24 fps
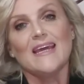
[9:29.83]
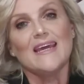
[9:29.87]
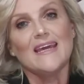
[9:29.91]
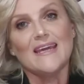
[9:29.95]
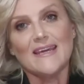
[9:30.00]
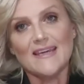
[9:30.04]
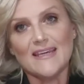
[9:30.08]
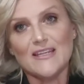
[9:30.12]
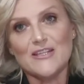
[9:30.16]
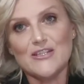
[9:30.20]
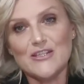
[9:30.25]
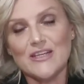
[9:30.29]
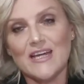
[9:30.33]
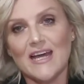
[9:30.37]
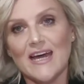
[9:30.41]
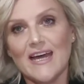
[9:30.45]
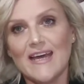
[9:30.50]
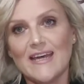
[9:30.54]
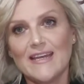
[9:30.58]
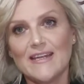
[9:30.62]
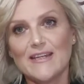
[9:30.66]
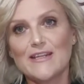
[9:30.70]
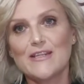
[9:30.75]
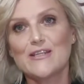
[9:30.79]

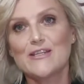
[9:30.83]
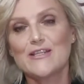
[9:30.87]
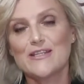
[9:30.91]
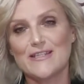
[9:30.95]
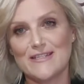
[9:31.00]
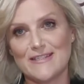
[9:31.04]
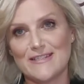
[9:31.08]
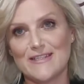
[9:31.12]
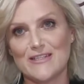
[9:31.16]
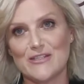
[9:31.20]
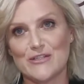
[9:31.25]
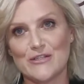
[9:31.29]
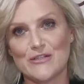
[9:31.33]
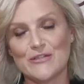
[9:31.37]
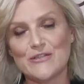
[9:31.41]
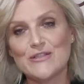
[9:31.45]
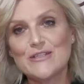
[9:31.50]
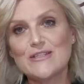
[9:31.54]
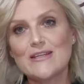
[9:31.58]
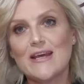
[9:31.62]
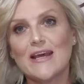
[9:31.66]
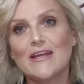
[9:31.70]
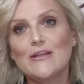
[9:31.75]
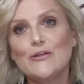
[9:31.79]
educated decisions
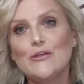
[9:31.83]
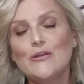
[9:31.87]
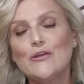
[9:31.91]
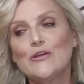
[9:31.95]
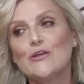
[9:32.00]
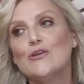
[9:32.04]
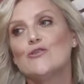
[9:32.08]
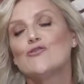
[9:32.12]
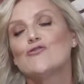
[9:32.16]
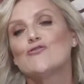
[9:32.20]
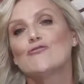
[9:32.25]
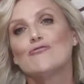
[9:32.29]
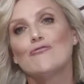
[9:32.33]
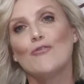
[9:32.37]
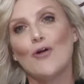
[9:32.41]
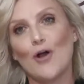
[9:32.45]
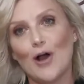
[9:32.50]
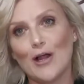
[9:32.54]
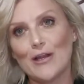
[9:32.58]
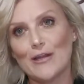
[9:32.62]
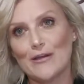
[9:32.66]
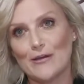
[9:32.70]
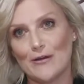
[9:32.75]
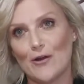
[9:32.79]
and you can
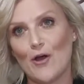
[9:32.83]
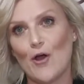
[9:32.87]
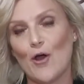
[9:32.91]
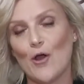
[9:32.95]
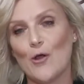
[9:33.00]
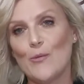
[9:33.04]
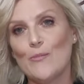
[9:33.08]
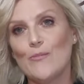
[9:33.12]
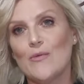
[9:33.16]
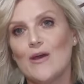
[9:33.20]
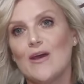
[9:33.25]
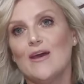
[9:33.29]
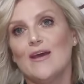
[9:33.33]
trial it at home,